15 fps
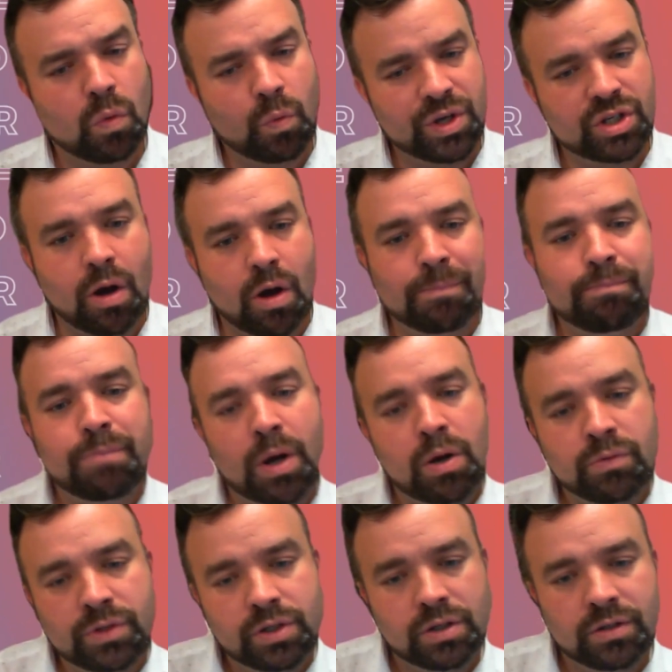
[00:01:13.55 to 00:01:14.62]
which are
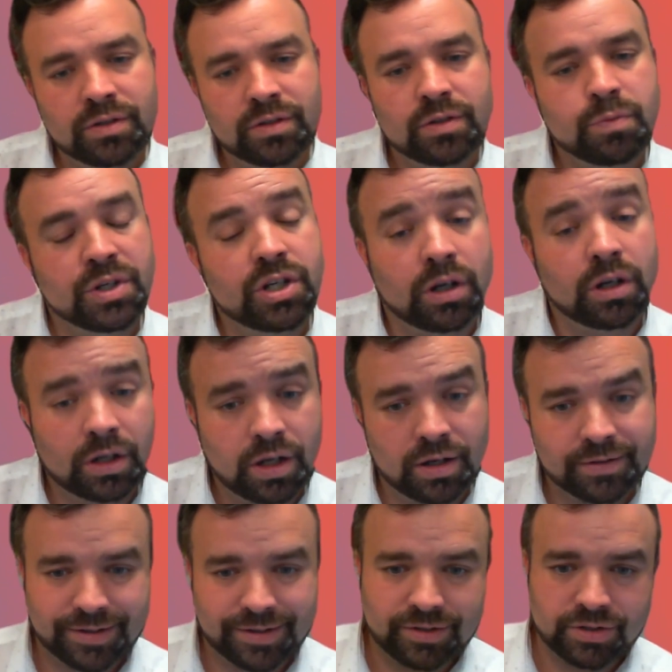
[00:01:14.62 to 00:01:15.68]
bolt-ons, which are
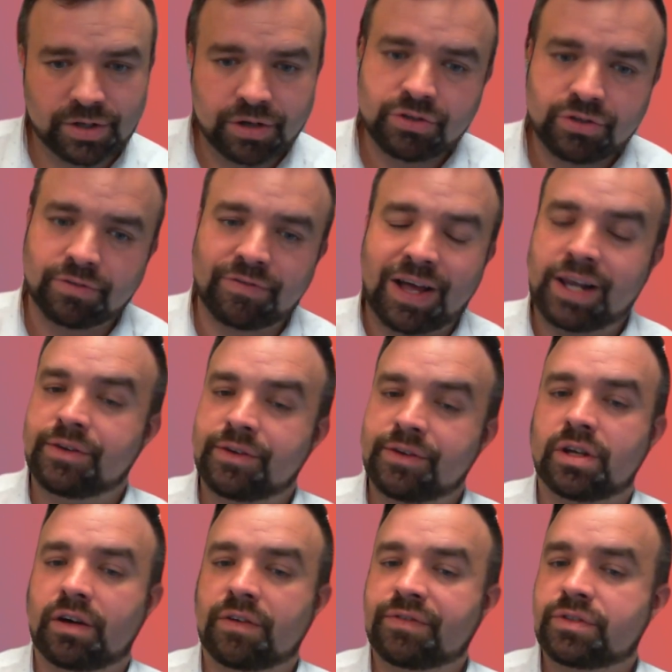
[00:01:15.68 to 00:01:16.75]
classed as social value
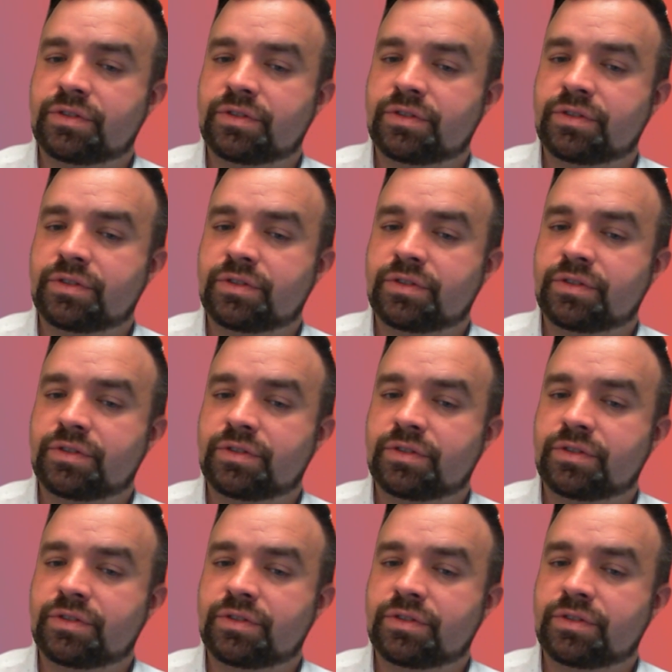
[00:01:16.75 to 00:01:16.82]
stuff.